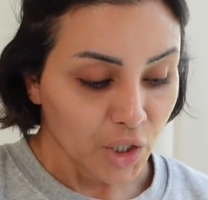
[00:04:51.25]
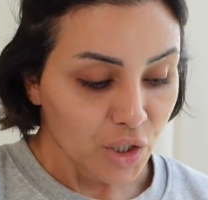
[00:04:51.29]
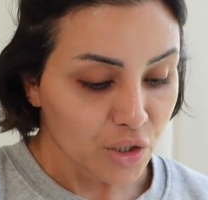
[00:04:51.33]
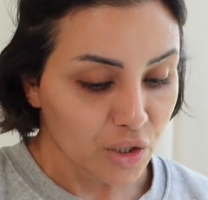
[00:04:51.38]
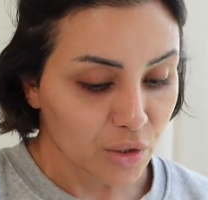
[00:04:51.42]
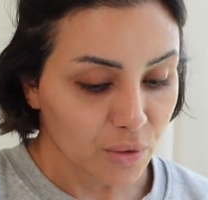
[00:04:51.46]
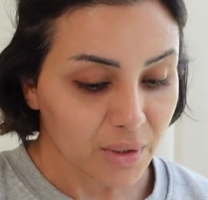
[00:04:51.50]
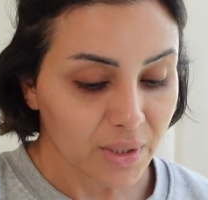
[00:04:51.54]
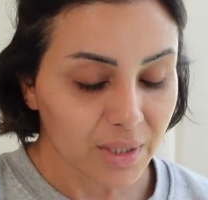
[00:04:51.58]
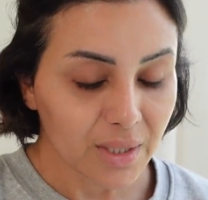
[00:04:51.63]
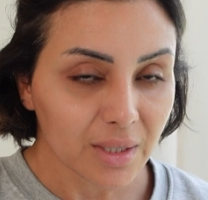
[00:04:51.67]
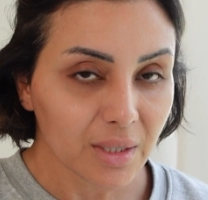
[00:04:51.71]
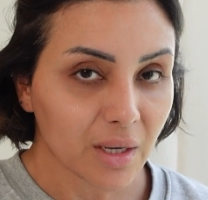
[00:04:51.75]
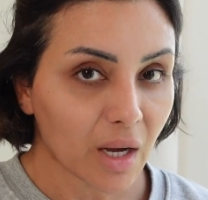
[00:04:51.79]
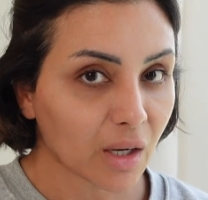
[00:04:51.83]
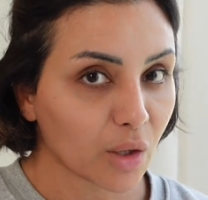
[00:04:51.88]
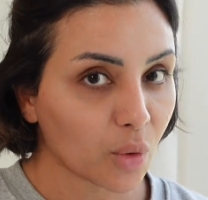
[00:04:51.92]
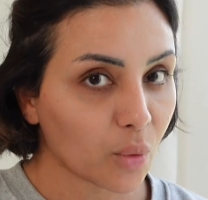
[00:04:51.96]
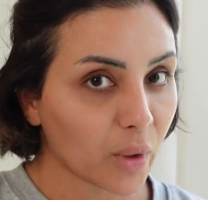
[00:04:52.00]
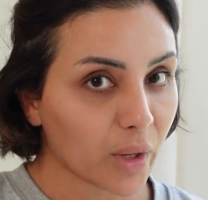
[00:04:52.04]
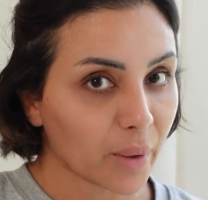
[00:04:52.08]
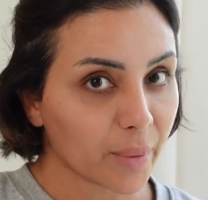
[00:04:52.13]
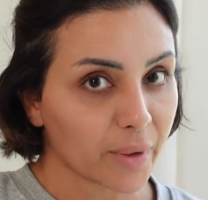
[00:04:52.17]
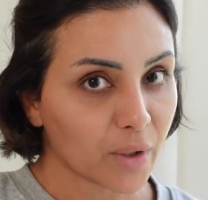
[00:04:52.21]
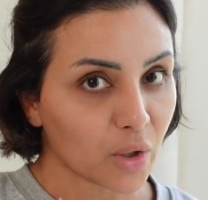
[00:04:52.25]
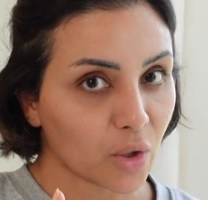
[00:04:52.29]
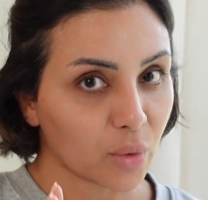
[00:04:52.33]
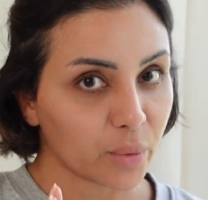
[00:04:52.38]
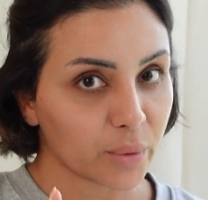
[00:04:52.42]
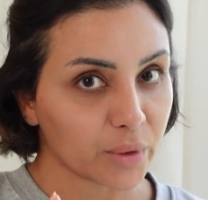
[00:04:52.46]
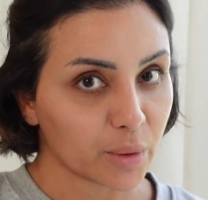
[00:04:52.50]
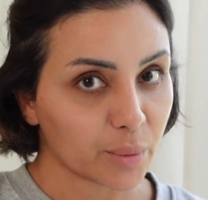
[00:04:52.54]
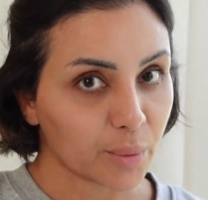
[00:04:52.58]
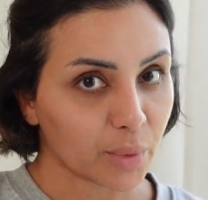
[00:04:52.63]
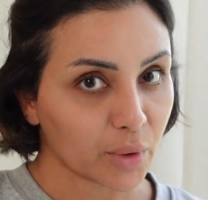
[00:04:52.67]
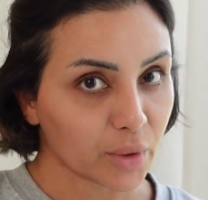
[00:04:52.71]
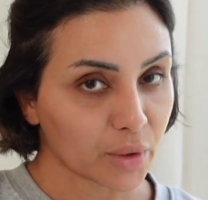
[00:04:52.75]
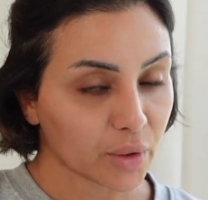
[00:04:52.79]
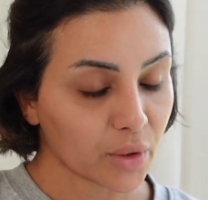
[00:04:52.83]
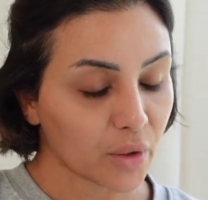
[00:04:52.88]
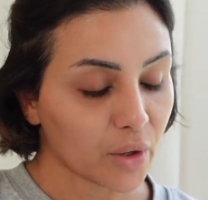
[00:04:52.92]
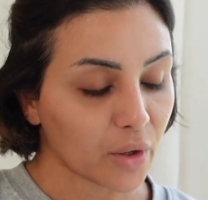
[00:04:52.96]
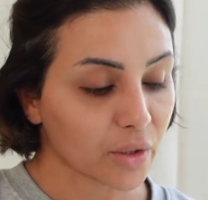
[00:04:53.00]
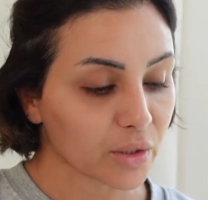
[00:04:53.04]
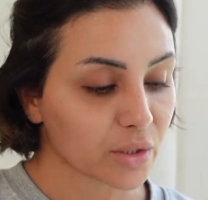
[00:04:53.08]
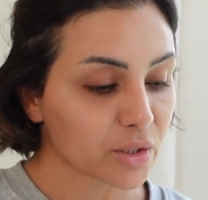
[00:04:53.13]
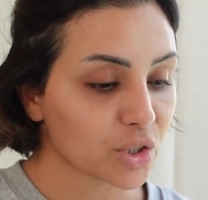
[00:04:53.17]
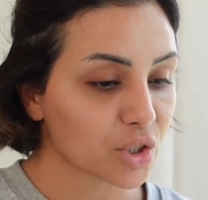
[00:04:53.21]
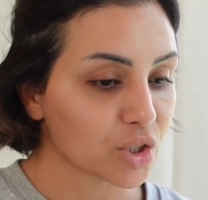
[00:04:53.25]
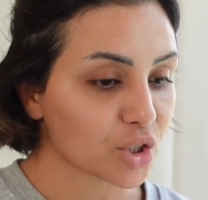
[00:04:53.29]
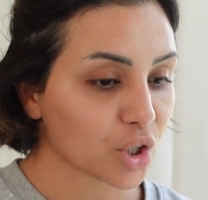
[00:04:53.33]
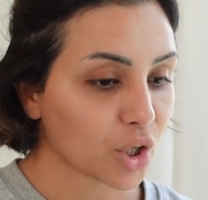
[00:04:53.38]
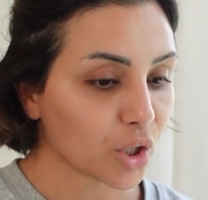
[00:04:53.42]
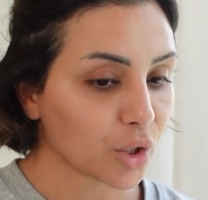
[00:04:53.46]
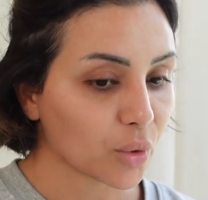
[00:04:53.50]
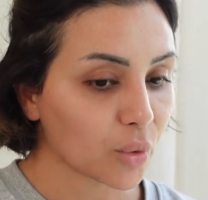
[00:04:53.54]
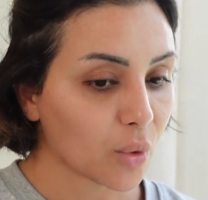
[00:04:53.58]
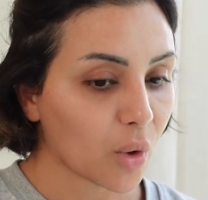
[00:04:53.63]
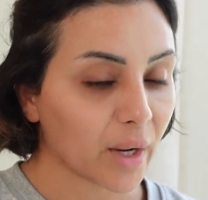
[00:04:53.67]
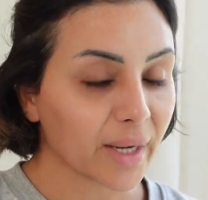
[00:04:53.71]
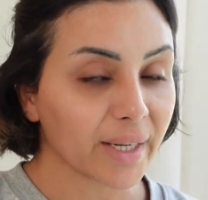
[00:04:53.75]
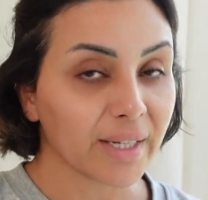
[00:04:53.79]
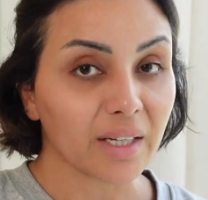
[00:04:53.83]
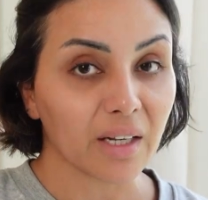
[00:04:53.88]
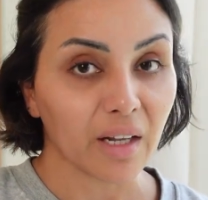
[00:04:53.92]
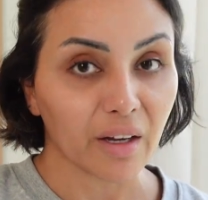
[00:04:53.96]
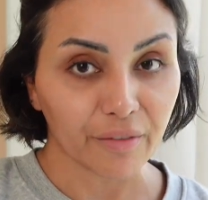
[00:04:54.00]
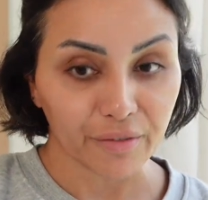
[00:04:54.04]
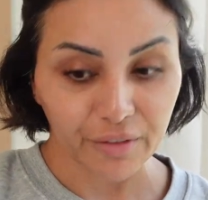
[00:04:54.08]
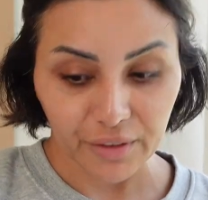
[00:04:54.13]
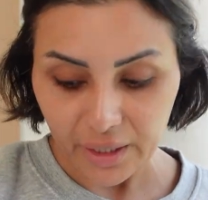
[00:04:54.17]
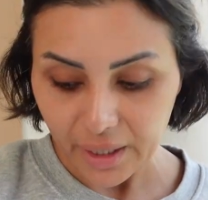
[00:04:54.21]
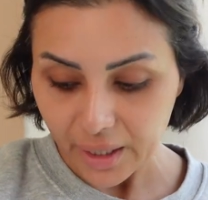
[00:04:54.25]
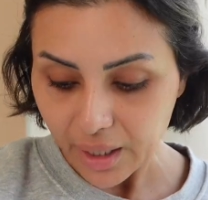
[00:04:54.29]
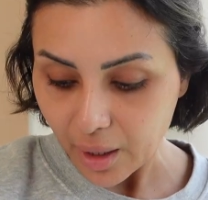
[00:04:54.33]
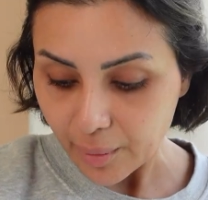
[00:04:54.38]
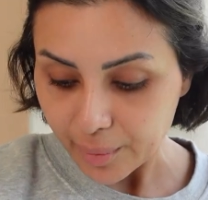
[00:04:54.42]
So this is kind of where we are with the podcast. So I loved it.